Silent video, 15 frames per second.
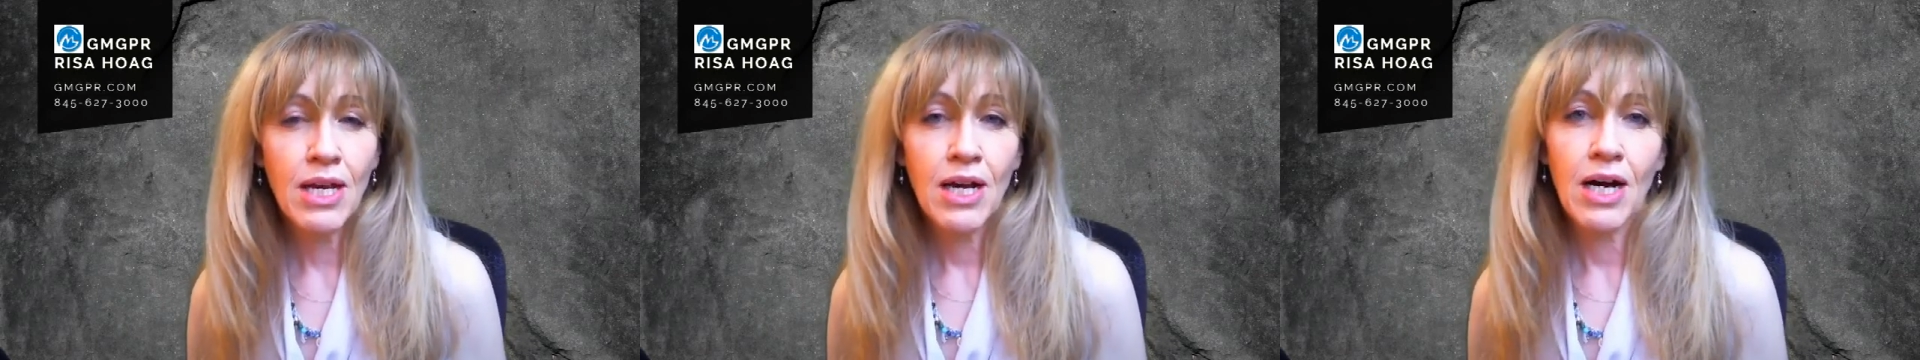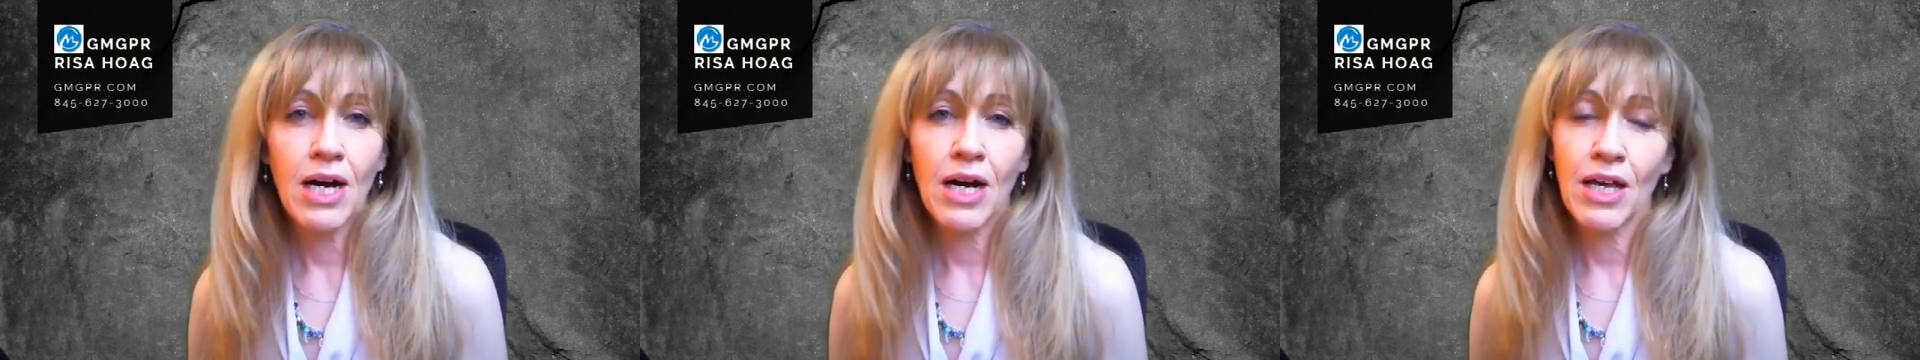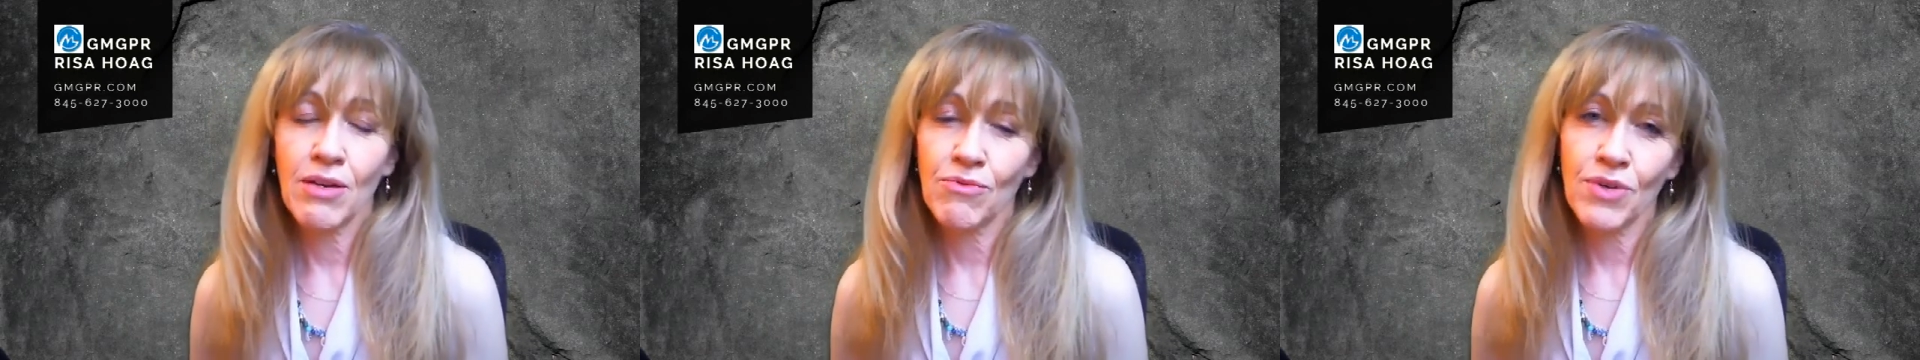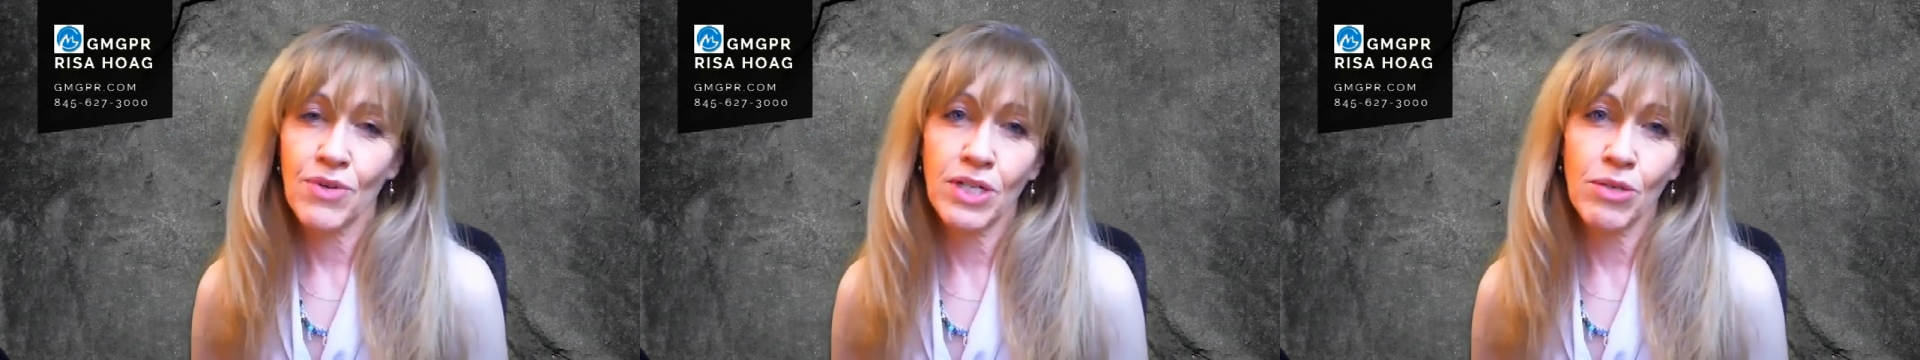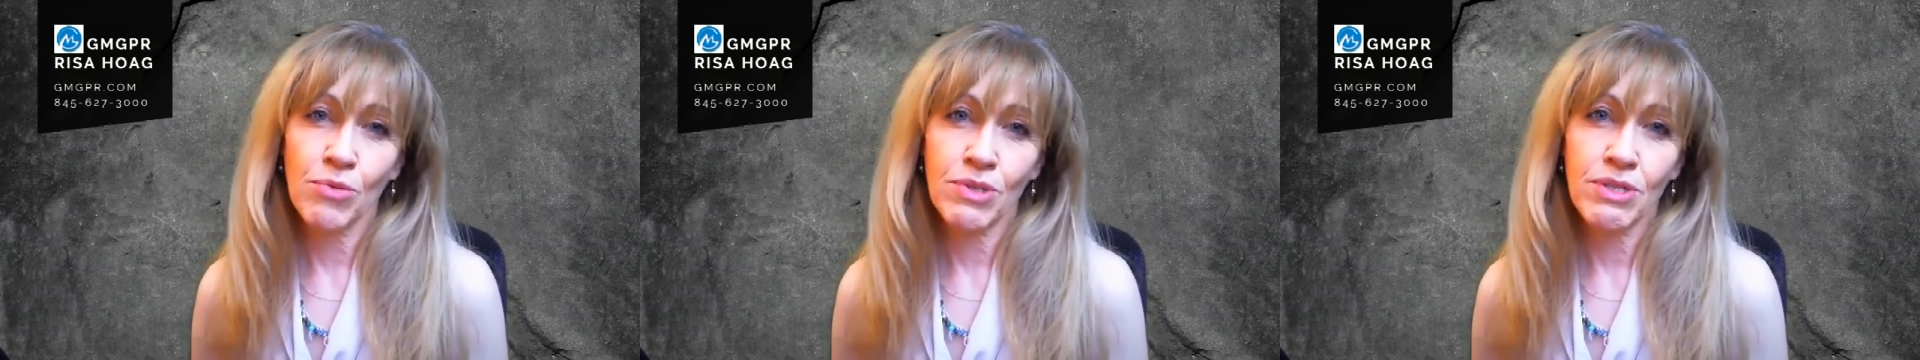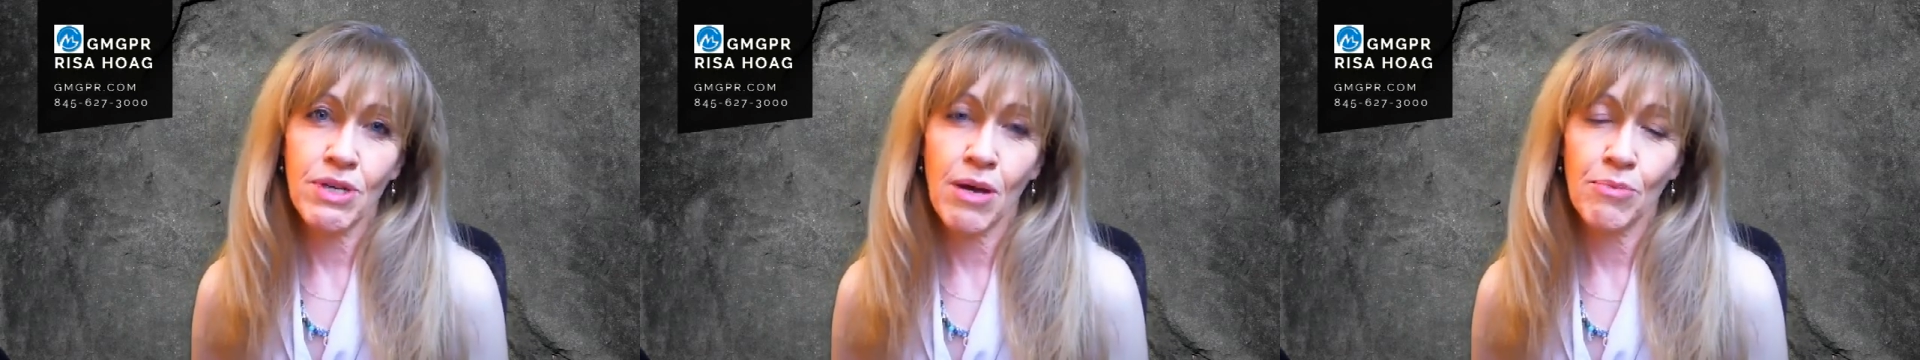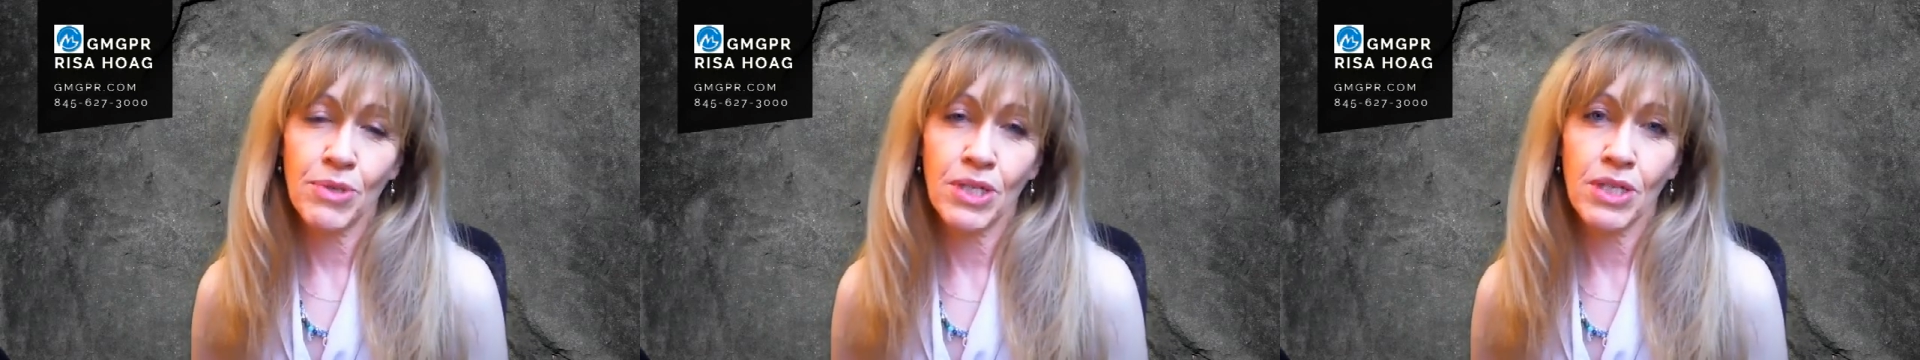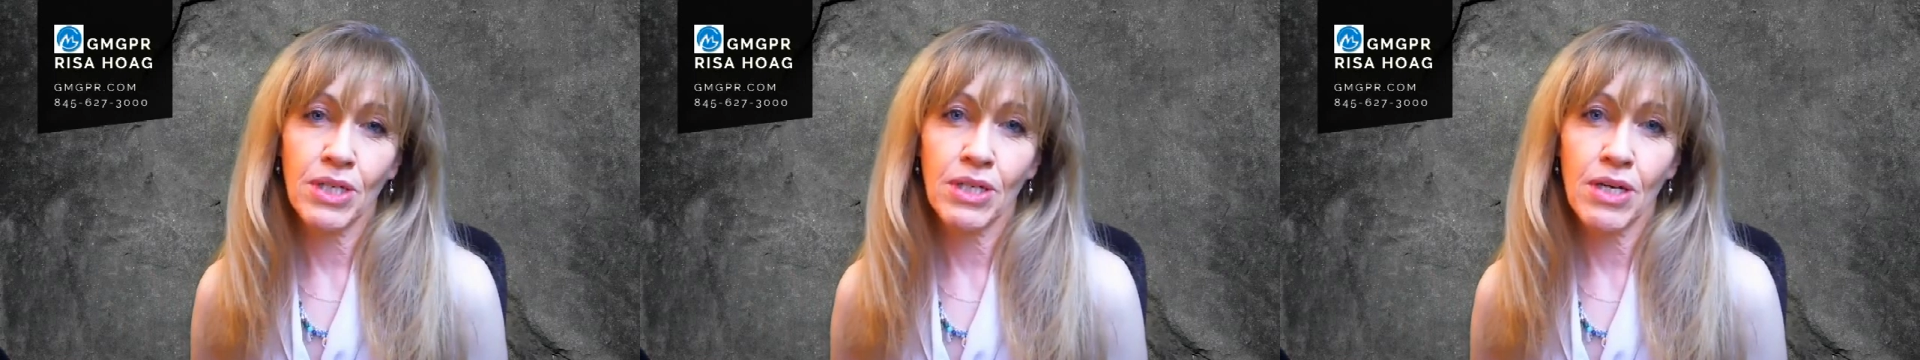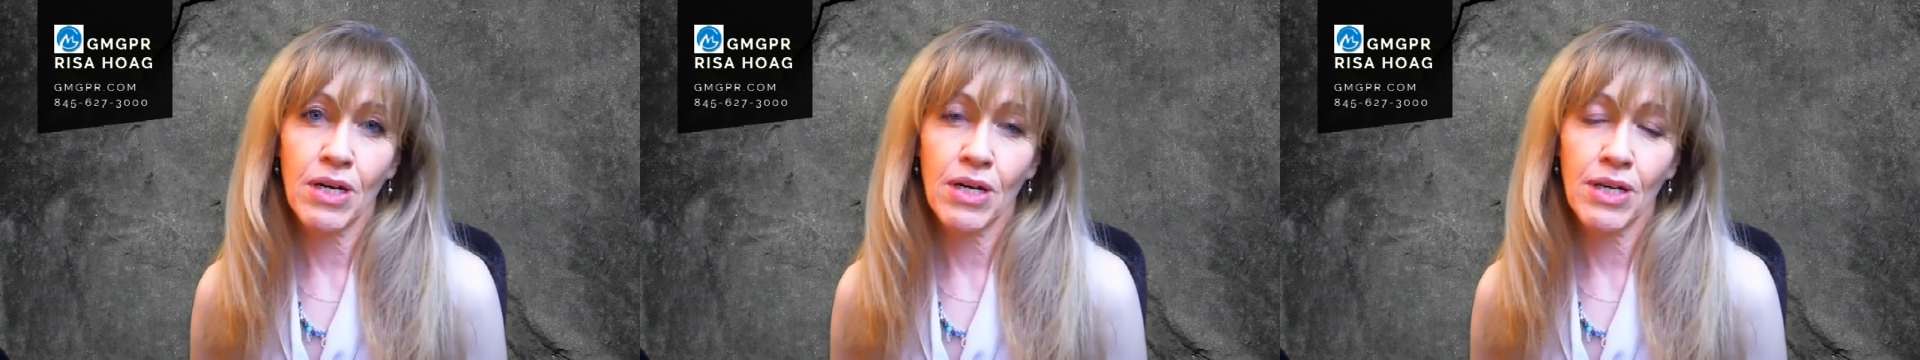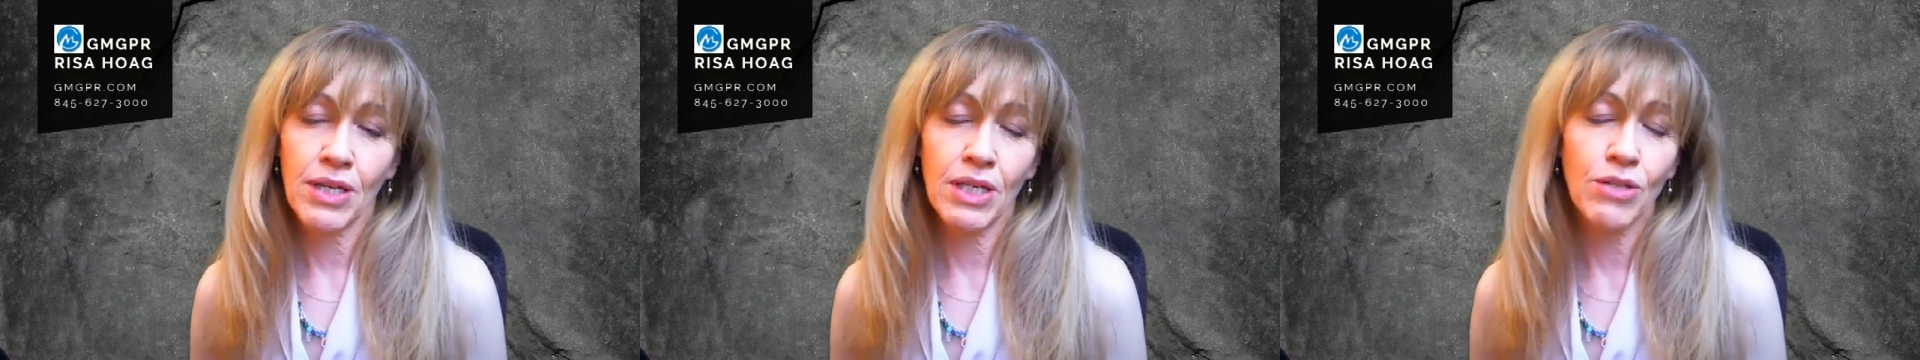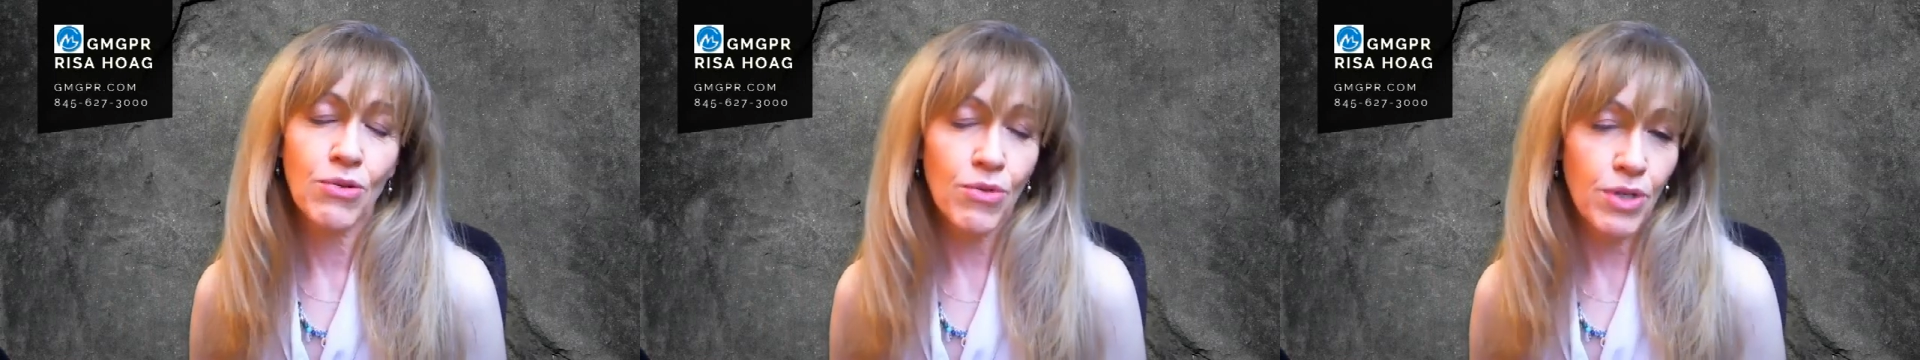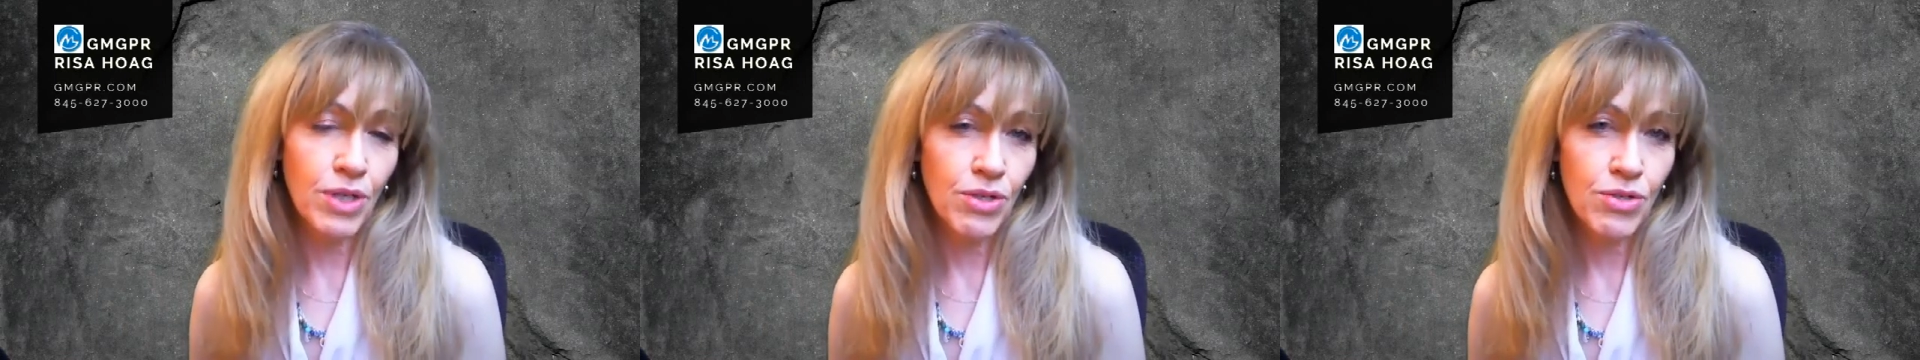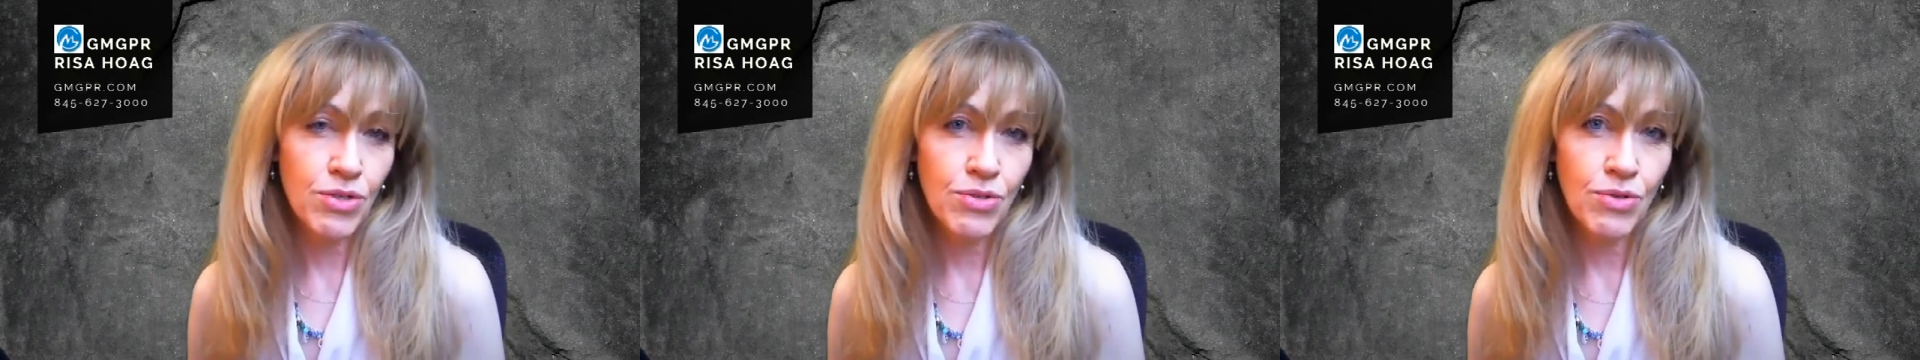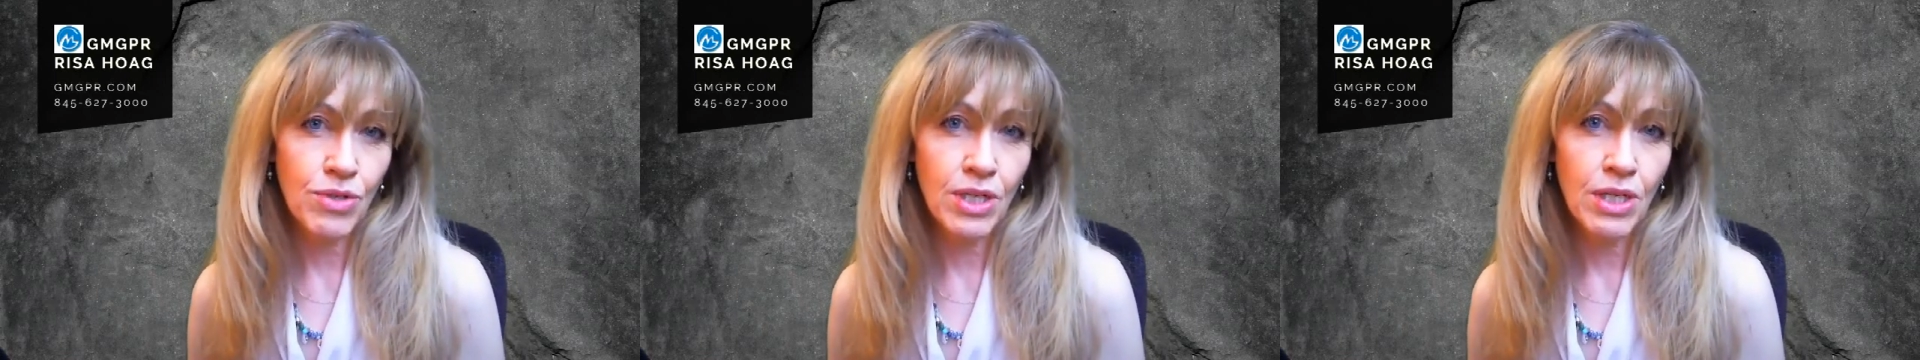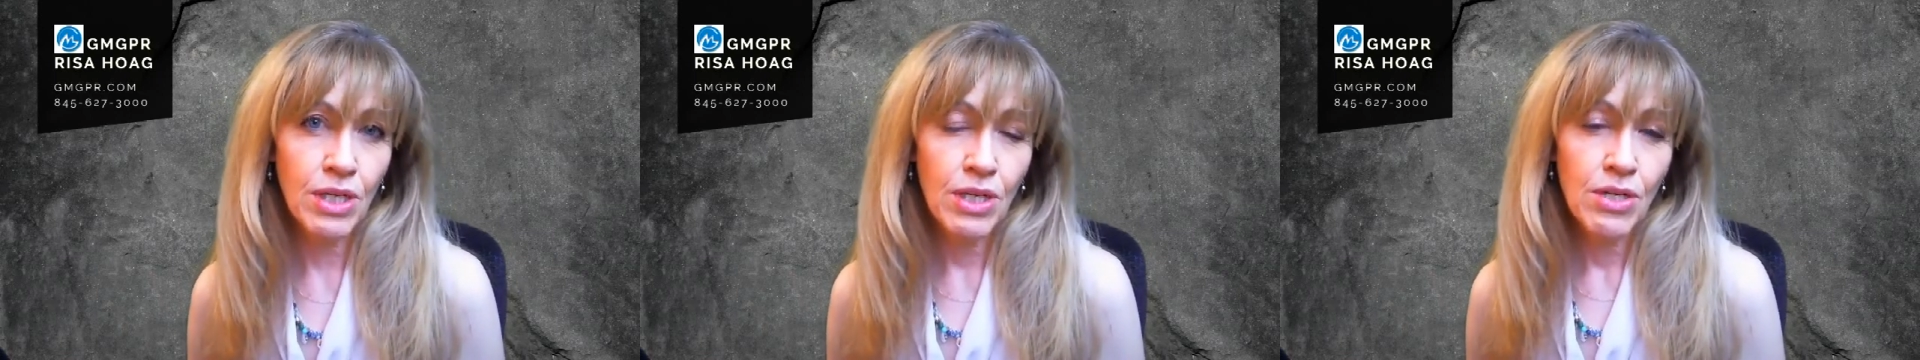uh, and find out what's happening uh, in your industry.